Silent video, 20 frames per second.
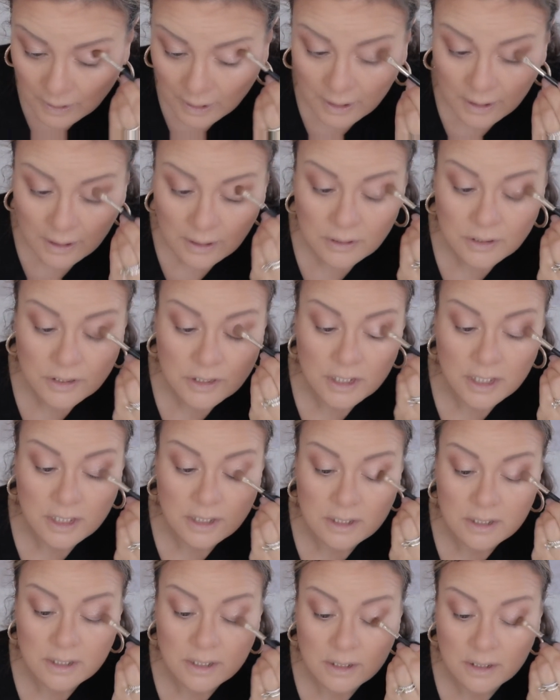And
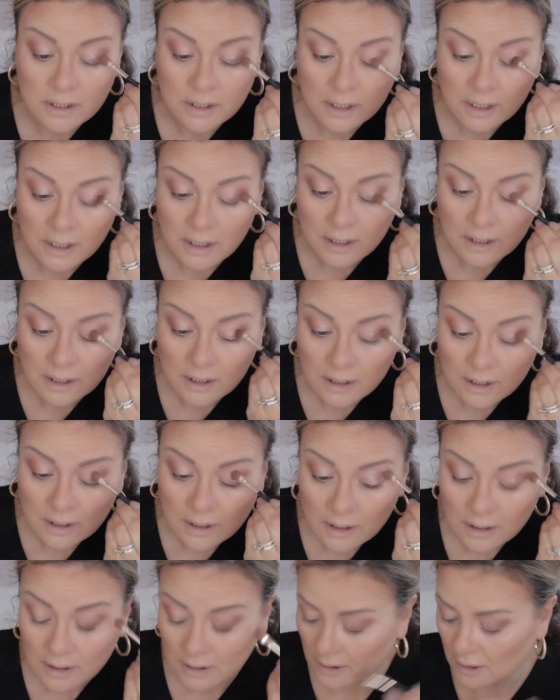just in the
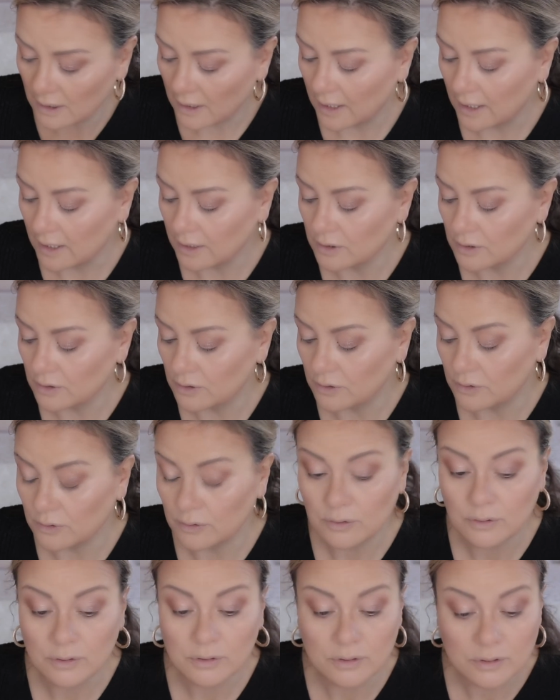outer
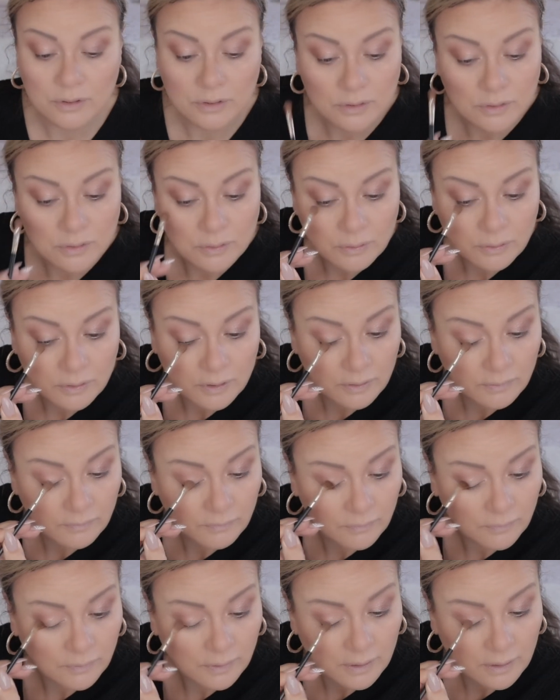third to
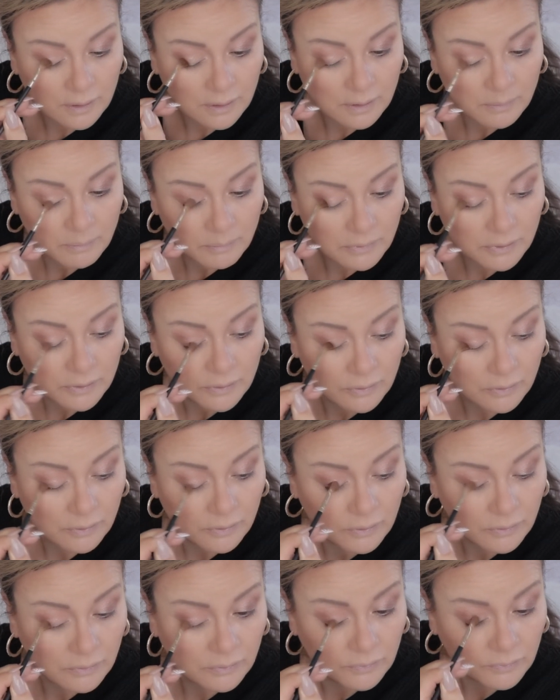give it a bit
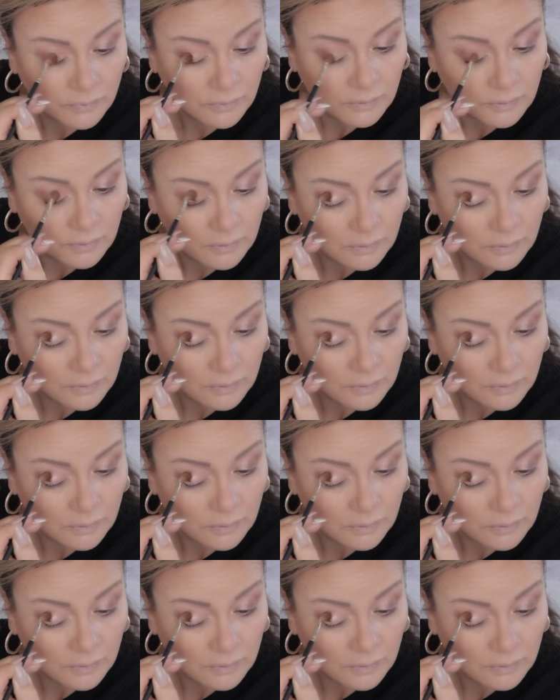of